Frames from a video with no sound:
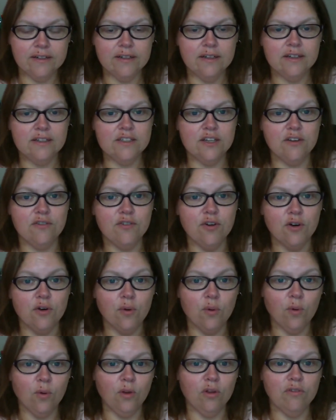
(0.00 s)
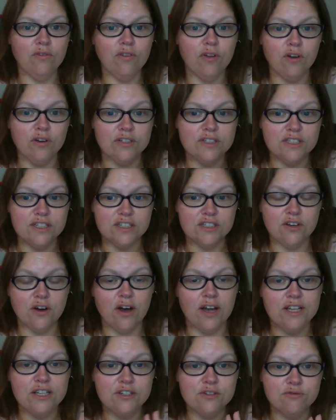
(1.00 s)
So you've got all of those
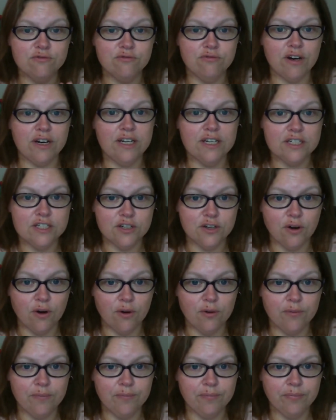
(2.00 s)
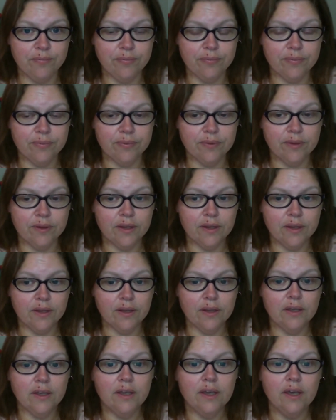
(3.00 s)
designs ready to go.
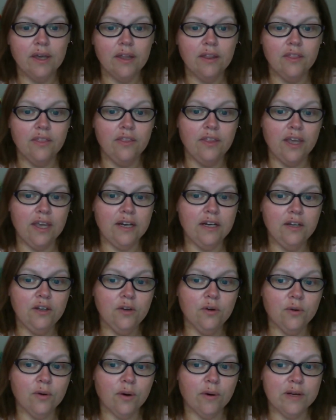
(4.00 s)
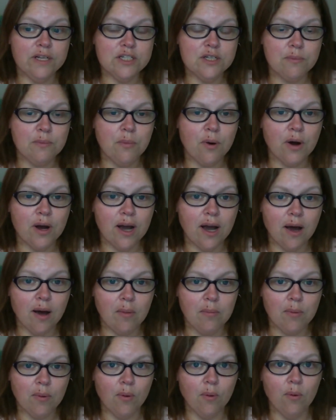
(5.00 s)
Then you're going to mock
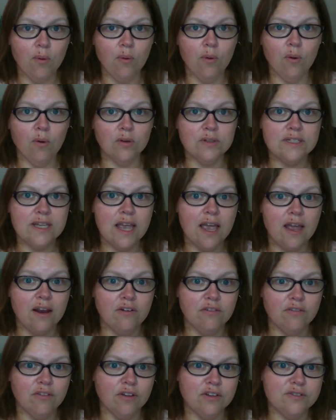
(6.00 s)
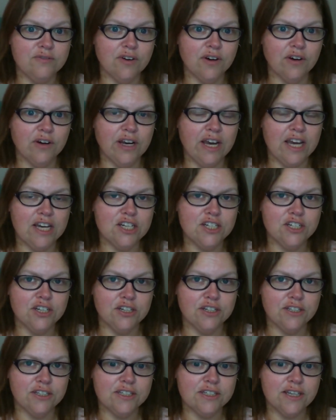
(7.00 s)
up all 10 of those
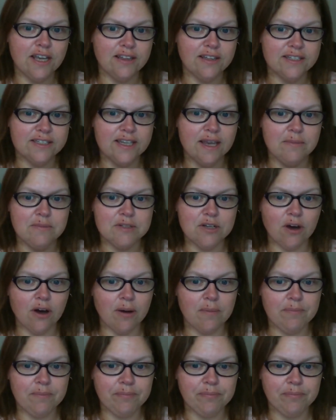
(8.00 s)
variations at the same time.